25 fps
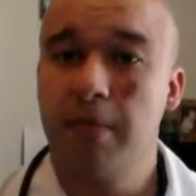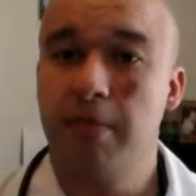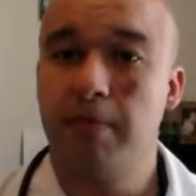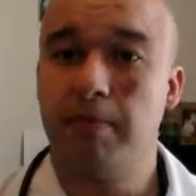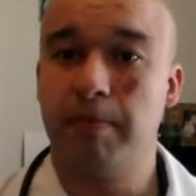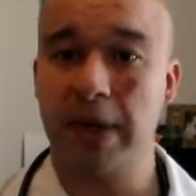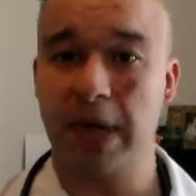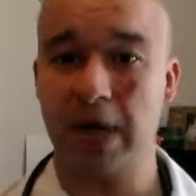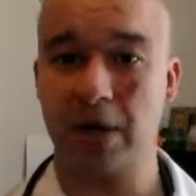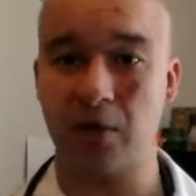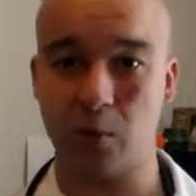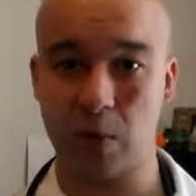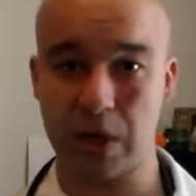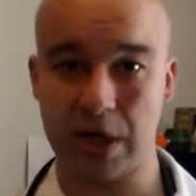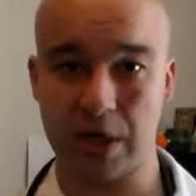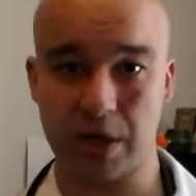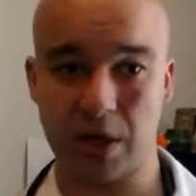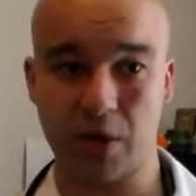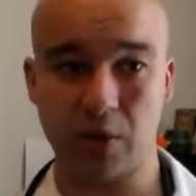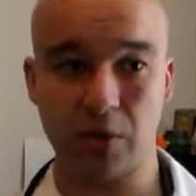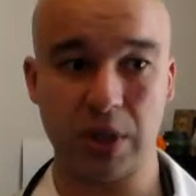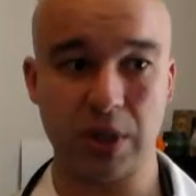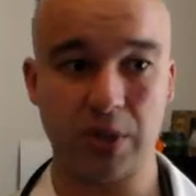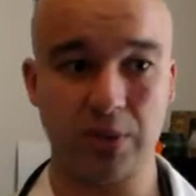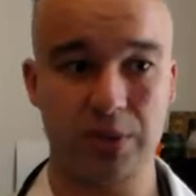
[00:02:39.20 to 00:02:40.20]
but we
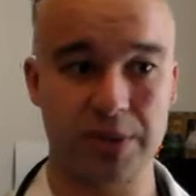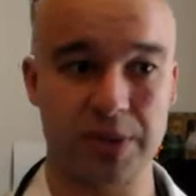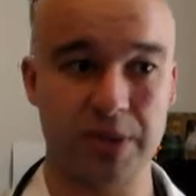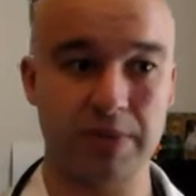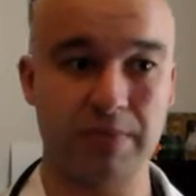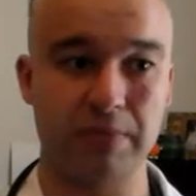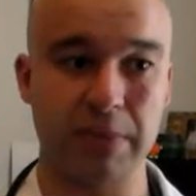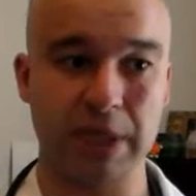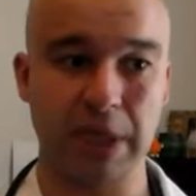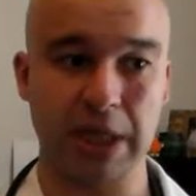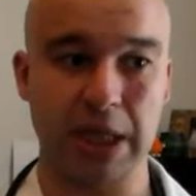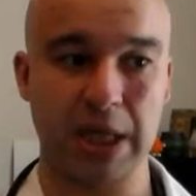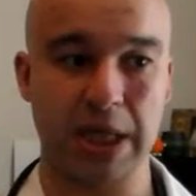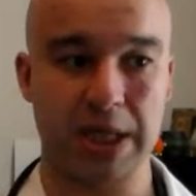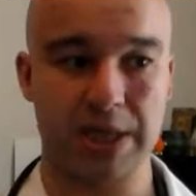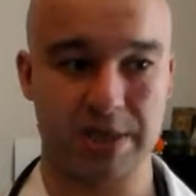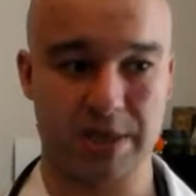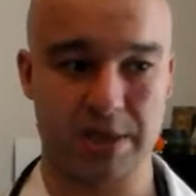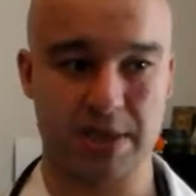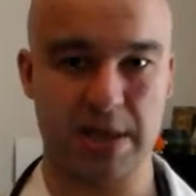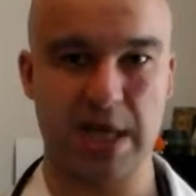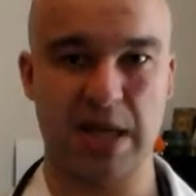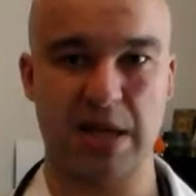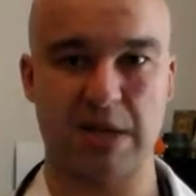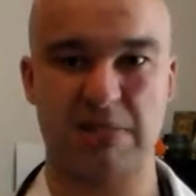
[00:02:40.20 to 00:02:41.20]
don't use them
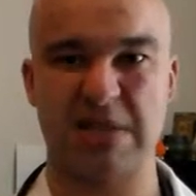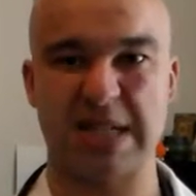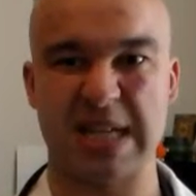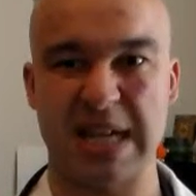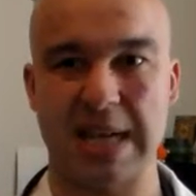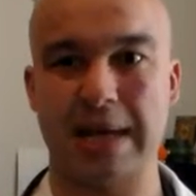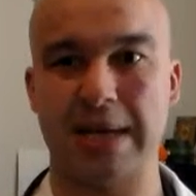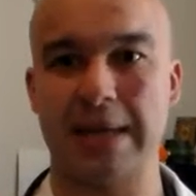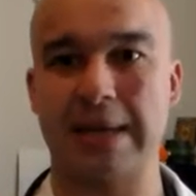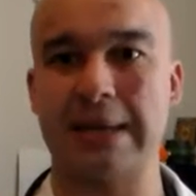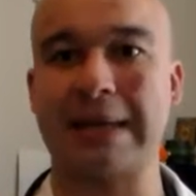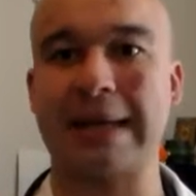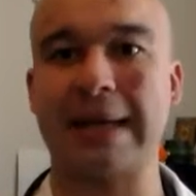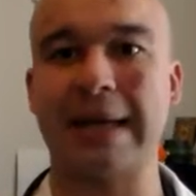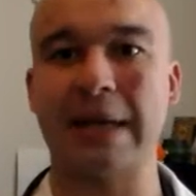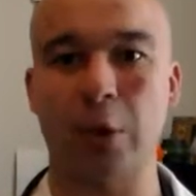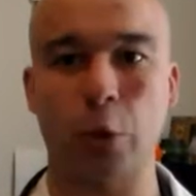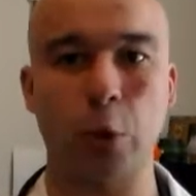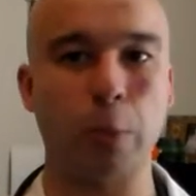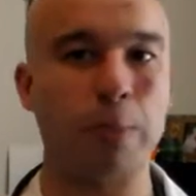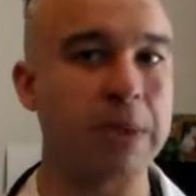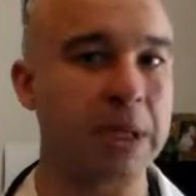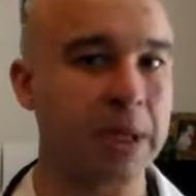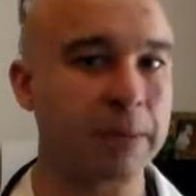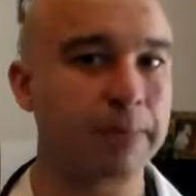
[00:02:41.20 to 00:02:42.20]
because they tend to
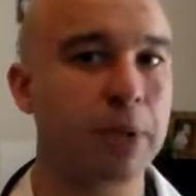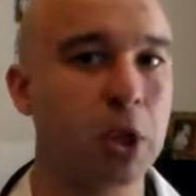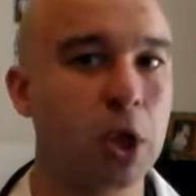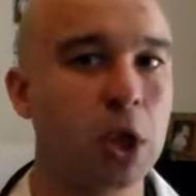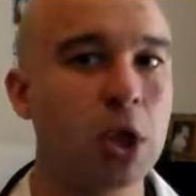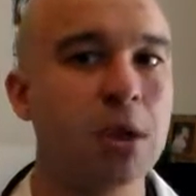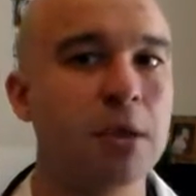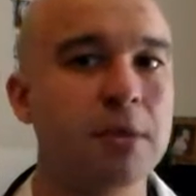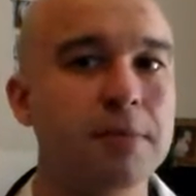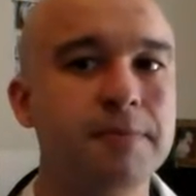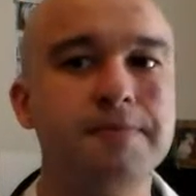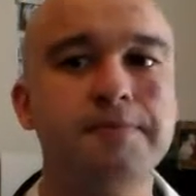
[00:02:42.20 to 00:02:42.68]
kill people.